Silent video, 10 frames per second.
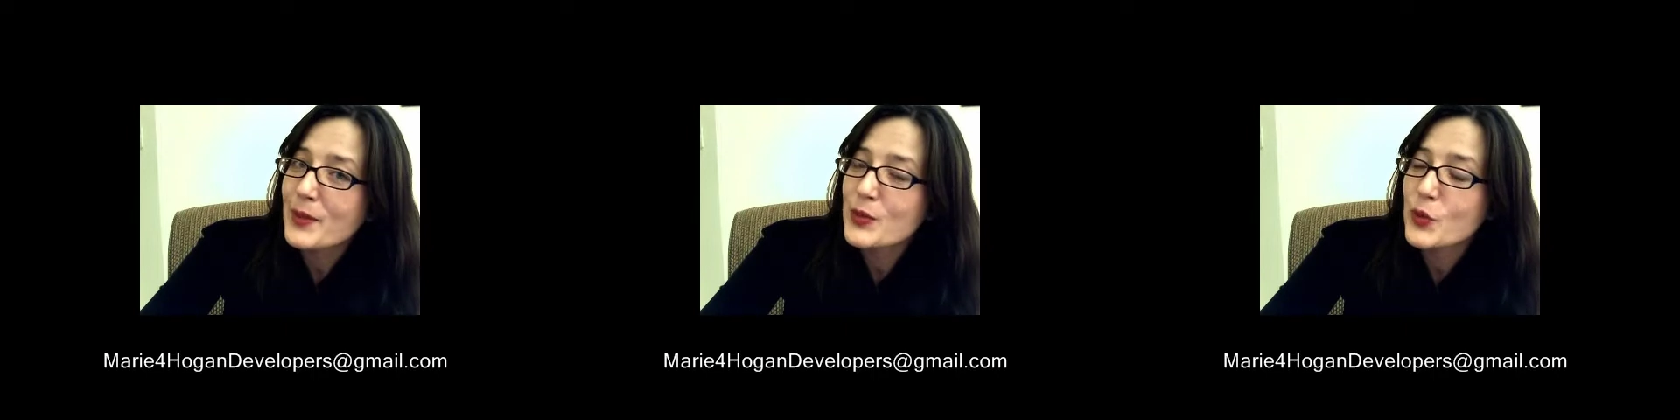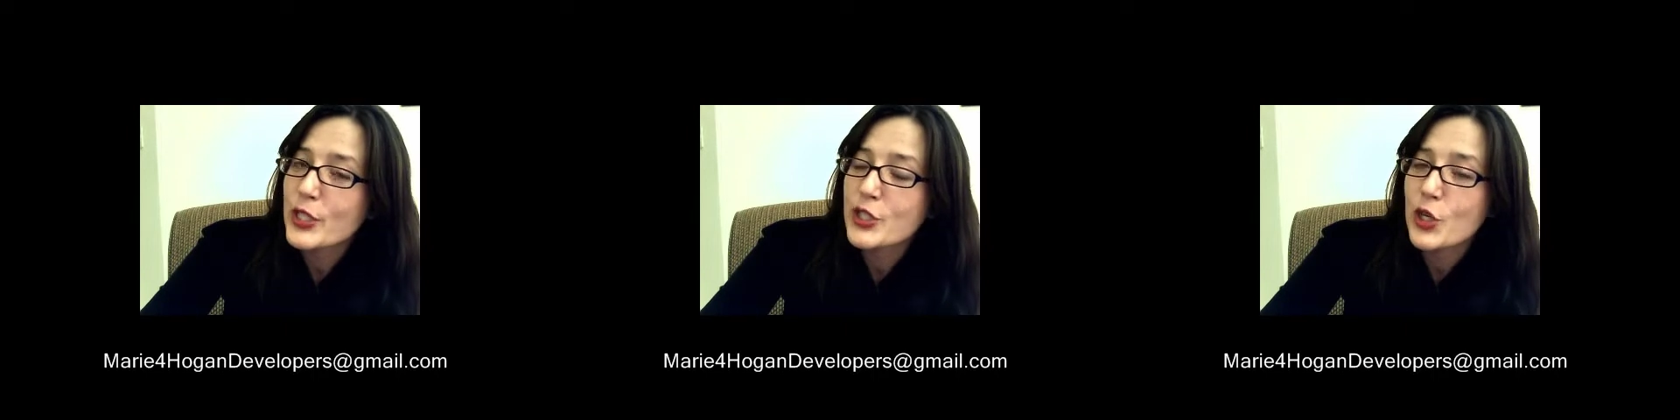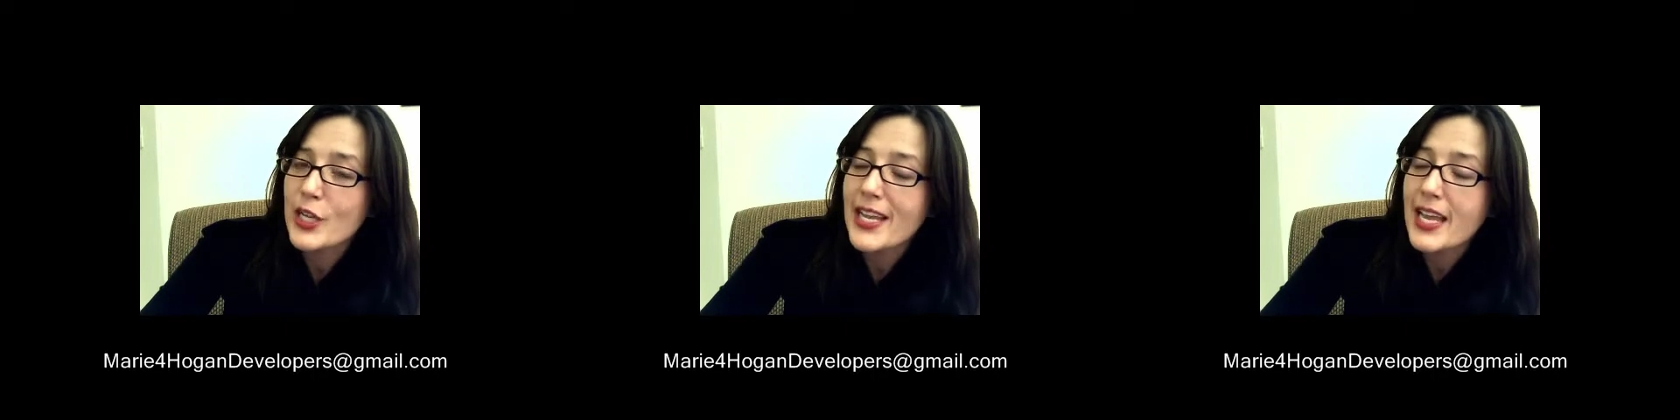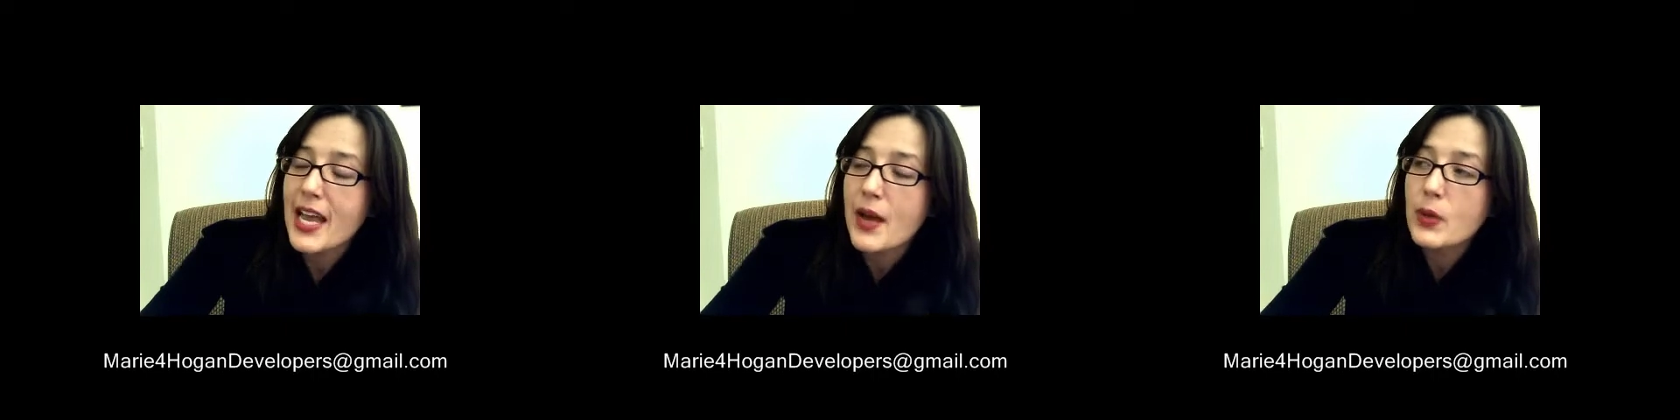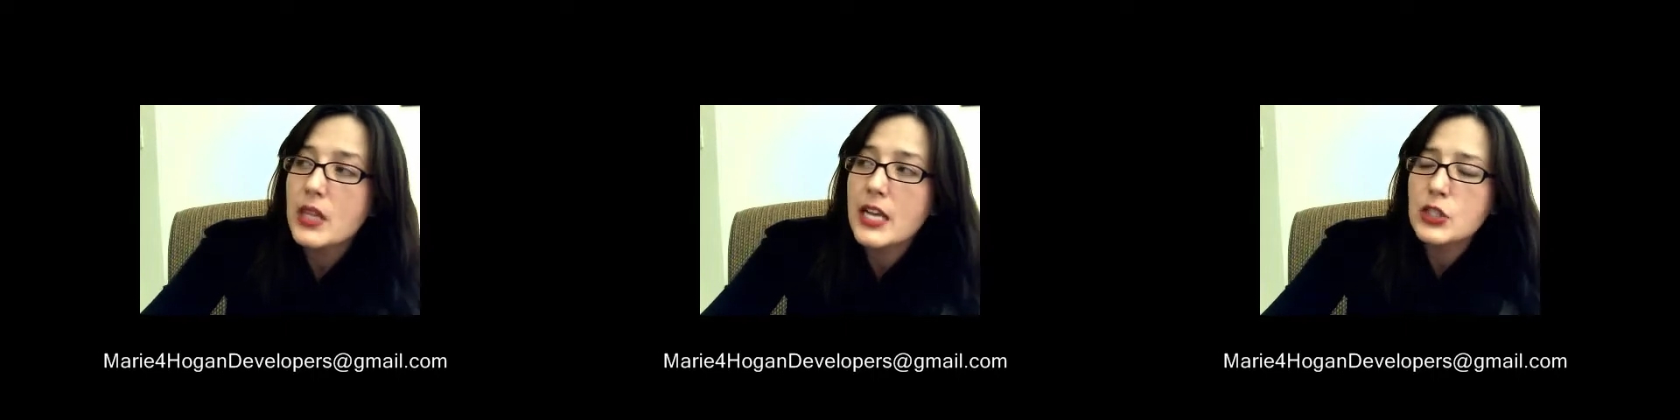is Marie Journey, and I would
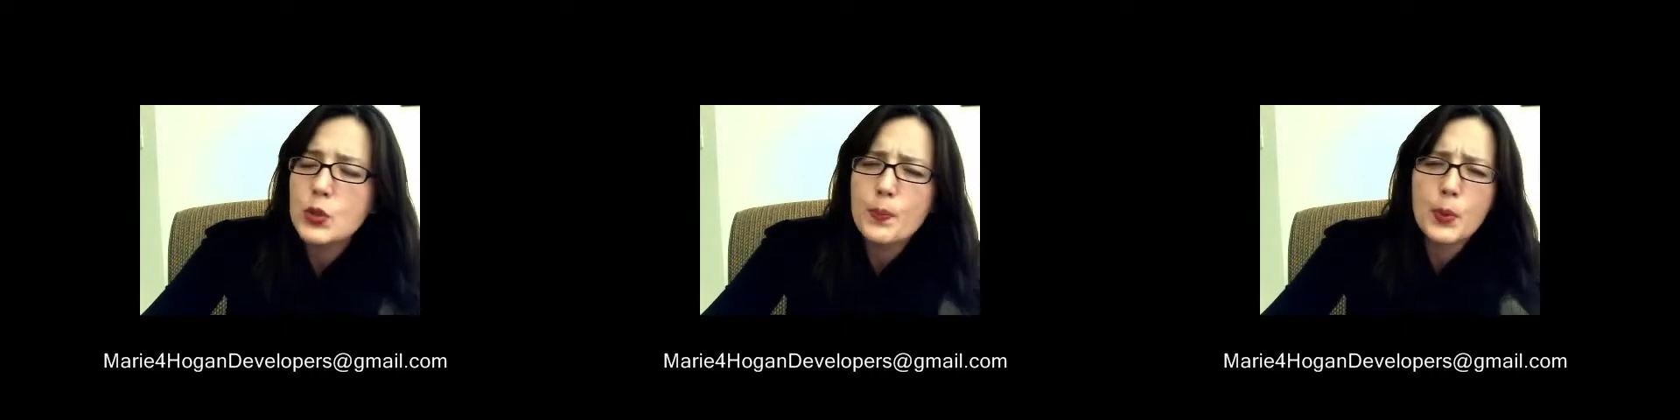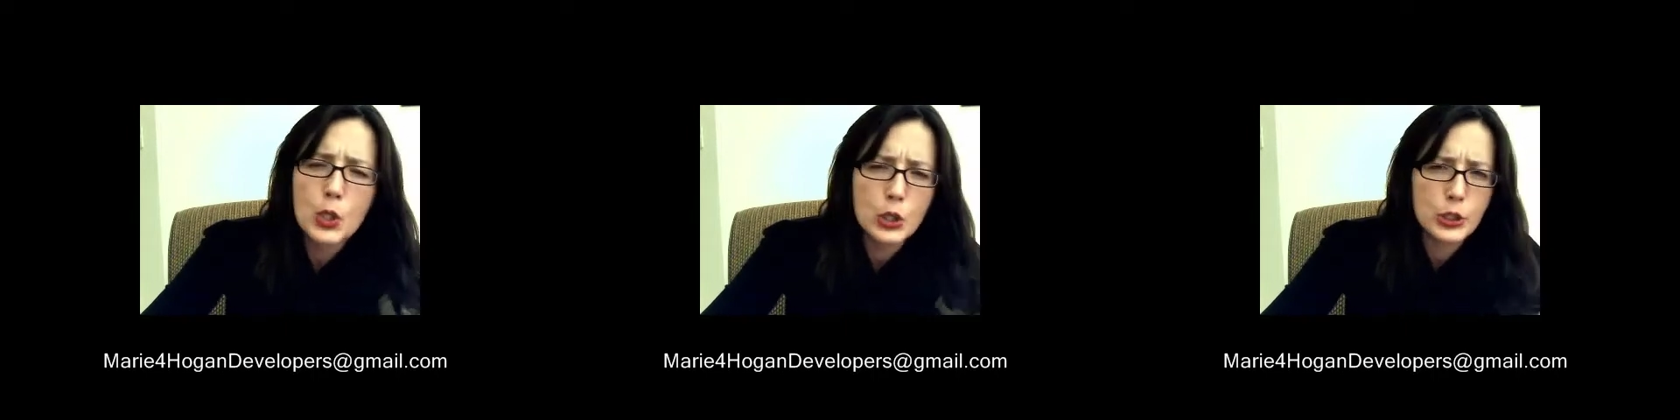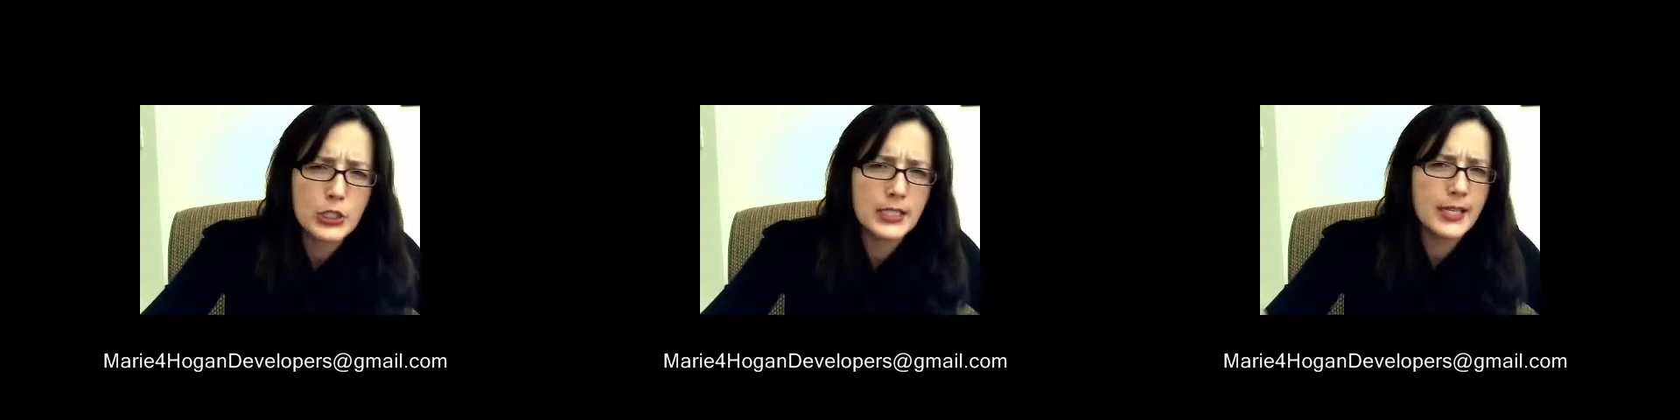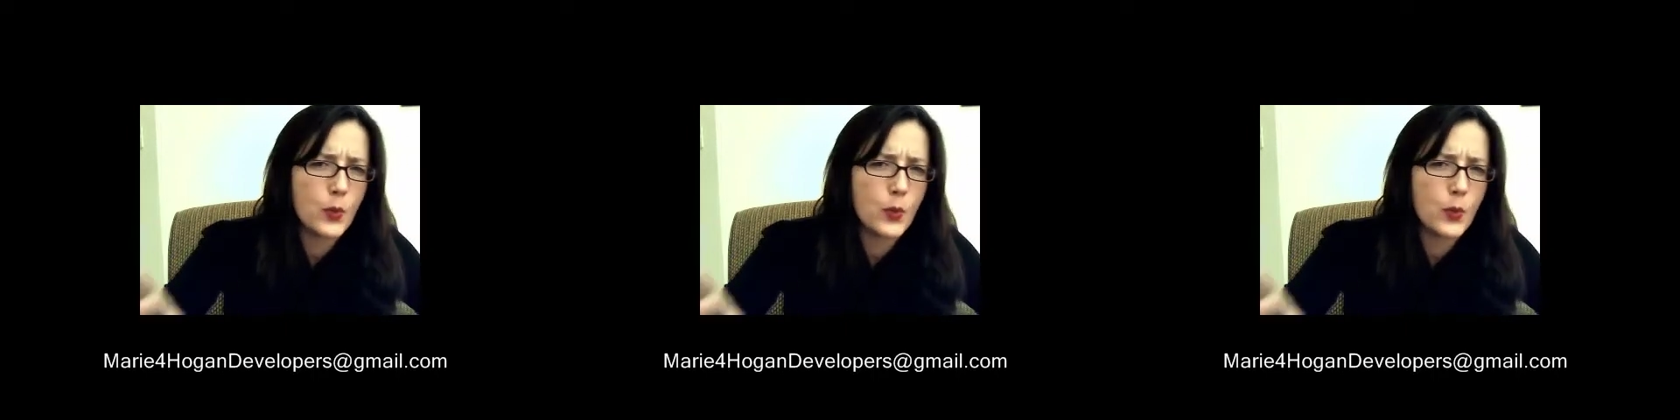like to personally